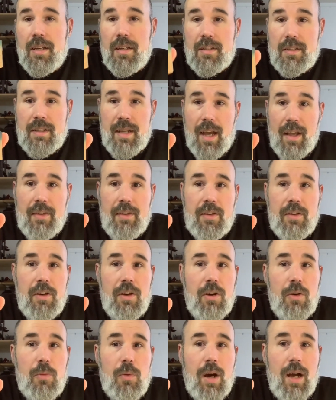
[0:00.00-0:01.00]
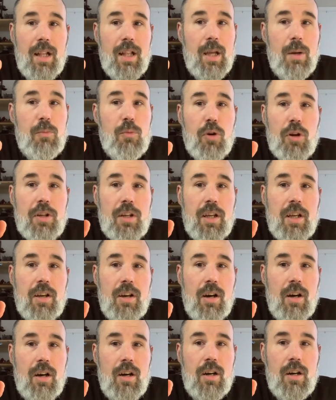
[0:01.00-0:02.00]
desk while I'm working
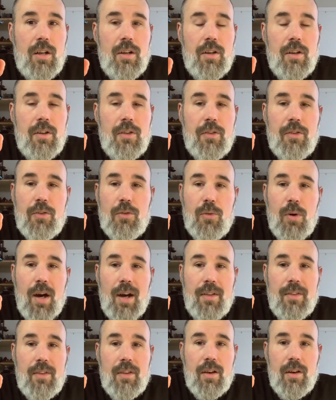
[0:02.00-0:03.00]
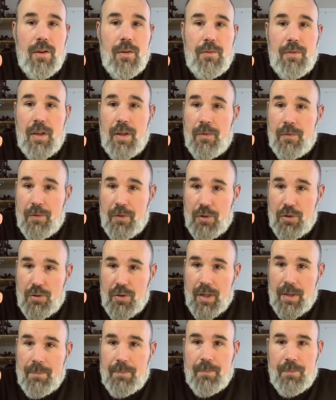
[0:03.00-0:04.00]
on squads of
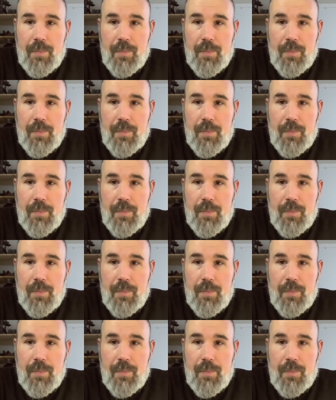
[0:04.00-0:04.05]
infantry.